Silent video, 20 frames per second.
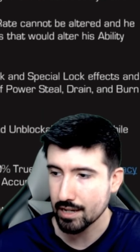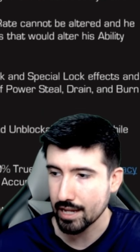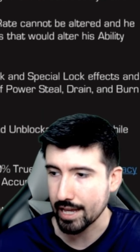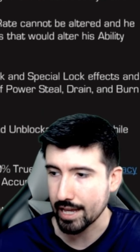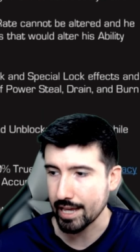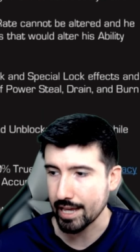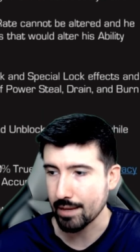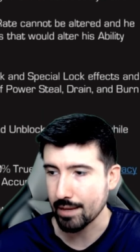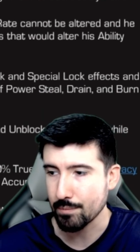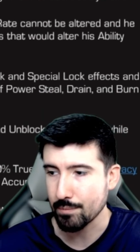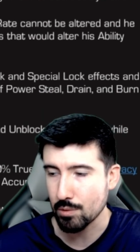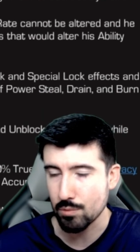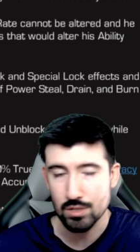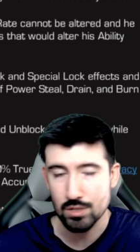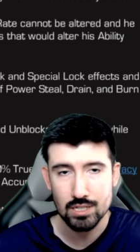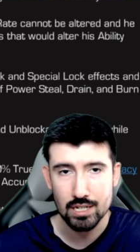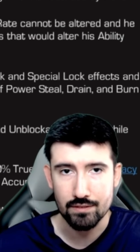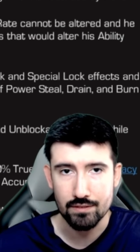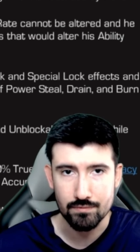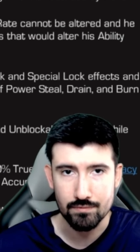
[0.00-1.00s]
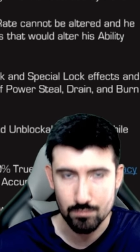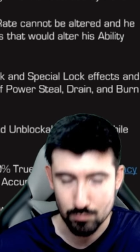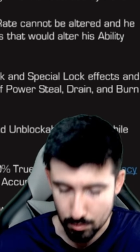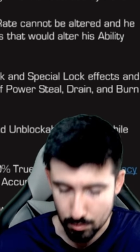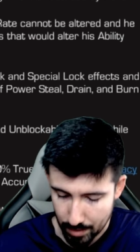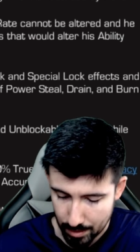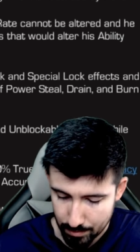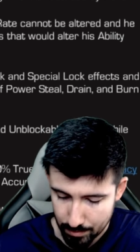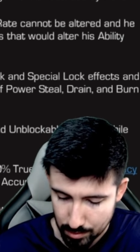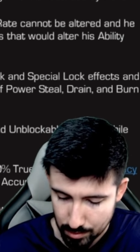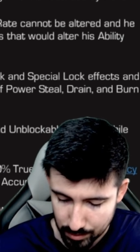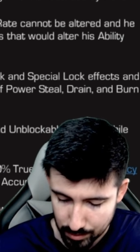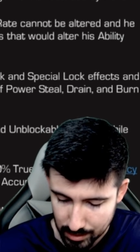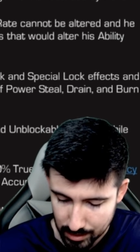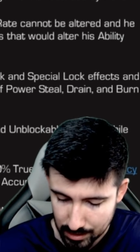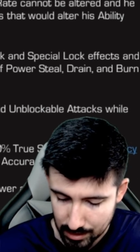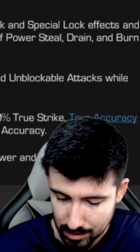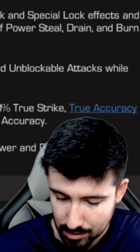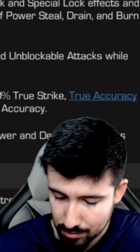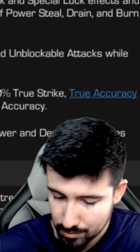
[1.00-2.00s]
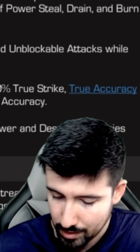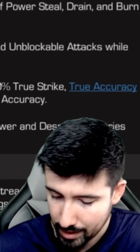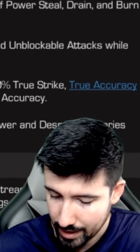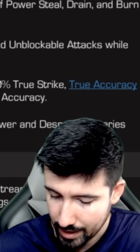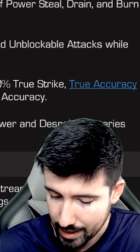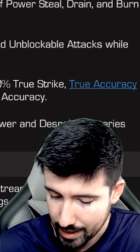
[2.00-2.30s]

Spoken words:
But once I remembered what to do,